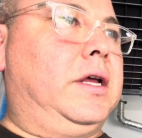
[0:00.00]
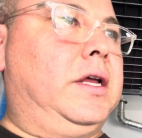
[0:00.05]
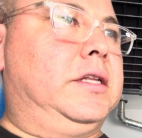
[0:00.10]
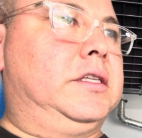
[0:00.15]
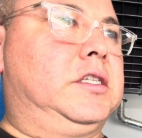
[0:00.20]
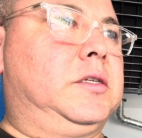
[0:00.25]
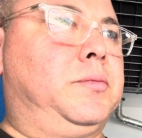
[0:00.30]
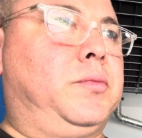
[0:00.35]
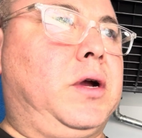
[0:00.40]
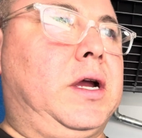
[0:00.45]
and
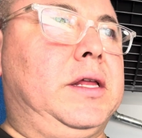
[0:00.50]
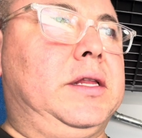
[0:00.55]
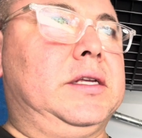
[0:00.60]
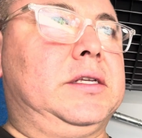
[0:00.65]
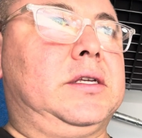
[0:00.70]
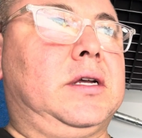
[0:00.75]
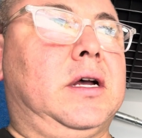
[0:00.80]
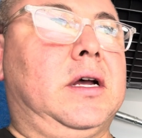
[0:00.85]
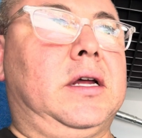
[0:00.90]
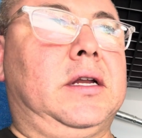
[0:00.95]
spray
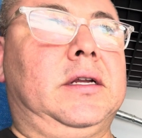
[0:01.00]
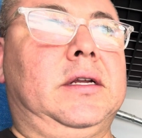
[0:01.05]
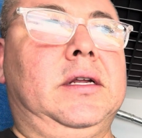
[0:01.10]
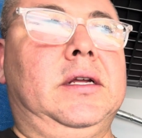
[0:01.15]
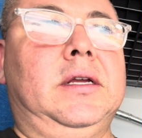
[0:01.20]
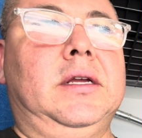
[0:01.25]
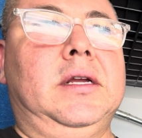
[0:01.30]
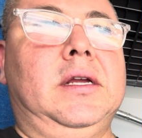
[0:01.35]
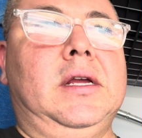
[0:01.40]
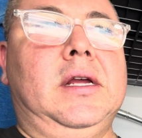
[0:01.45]
this on
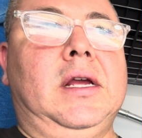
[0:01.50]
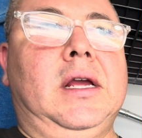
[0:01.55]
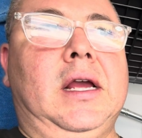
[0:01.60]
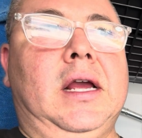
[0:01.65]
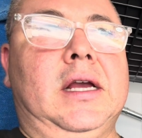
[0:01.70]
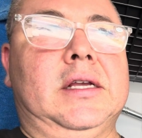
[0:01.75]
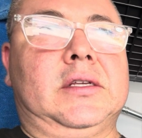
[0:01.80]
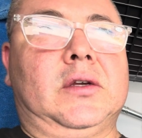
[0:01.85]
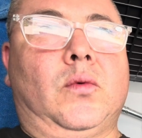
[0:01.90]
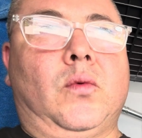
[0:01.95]

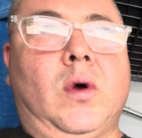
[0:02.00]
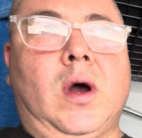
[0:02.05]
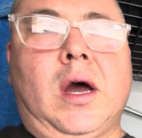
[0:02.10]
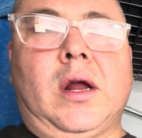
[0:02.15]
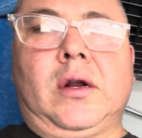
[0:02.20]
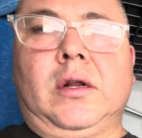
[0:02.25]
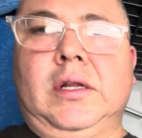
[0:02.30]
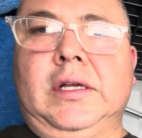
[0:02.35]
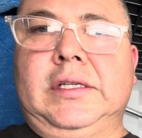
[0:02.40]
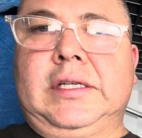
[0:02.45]
as a
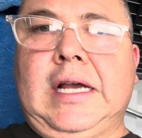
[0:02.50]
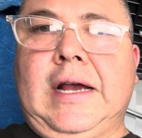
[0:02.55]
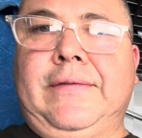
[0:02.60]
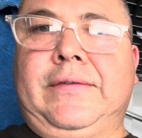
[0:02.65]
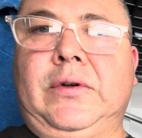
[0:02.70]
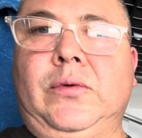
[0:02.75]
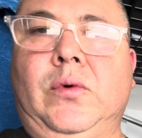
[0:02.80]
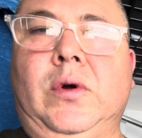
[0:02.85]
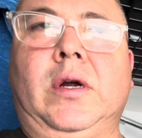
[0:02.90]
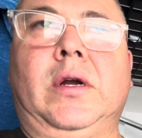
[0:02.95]
waterless
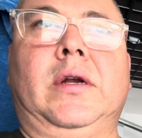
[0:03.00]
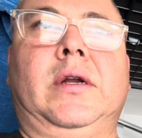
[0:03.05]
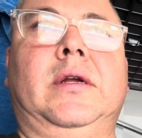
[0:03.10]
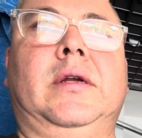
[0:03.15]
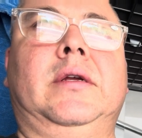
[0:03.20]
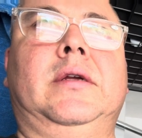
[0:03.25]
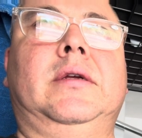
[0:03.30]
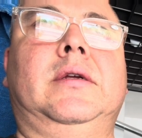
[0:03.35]
afterward,